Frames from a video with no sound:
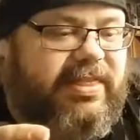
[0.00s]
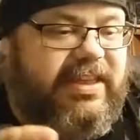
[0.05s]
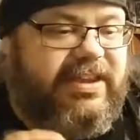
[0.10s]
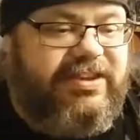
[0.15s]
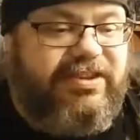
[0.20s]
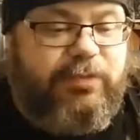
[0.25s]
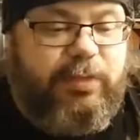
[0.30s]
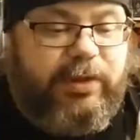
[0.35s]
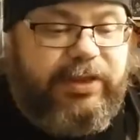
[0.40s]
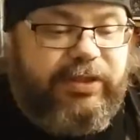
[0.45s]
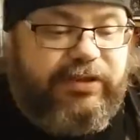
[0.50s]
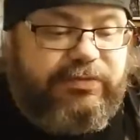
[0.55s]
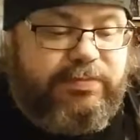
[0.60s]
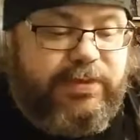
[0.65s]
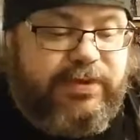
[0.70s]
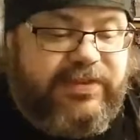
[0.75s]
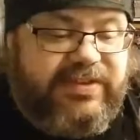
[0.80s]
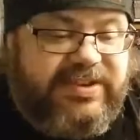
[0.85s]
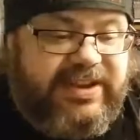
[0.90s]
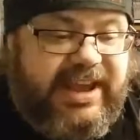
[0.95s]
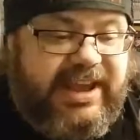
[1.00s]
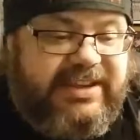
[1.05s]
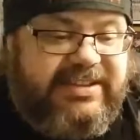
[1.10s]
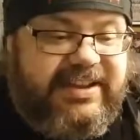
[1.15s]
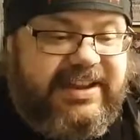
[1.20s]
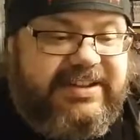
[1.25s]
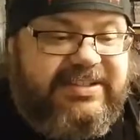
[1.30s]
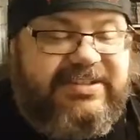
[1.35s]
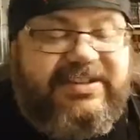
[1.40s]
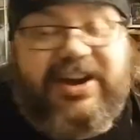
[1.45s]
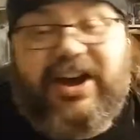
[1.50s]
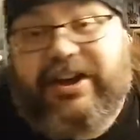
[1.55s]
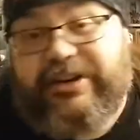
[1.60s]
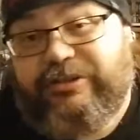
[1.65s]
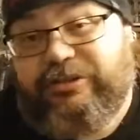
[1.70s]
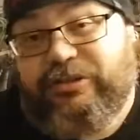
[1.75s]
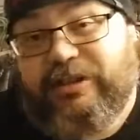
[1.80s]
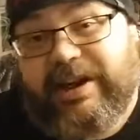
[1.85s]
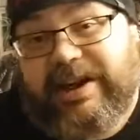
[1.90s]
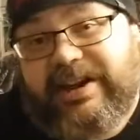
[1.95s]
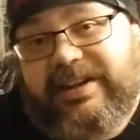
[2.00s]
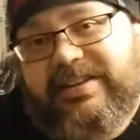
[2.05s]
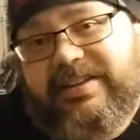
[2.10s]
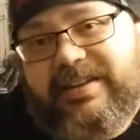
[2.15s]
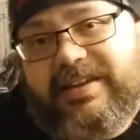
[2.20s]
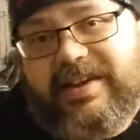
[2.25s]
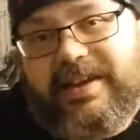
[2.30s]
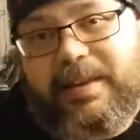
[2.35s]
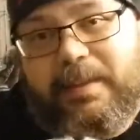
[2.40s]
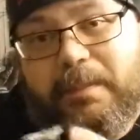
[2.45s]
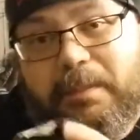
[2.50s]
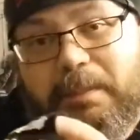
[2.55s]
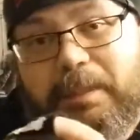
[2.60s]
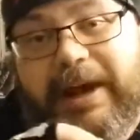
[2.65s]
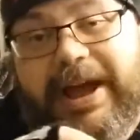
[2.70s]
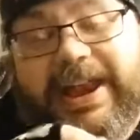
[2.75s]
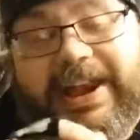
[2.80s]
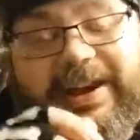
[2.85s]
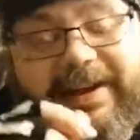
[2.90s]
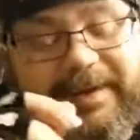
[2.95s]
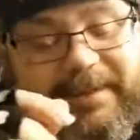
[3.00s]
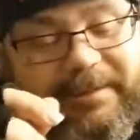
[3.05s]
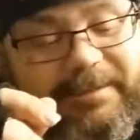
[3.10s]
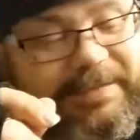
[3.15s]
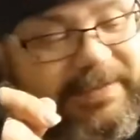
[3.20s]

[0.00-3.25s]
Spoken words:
This is one of those movies. It's not great, but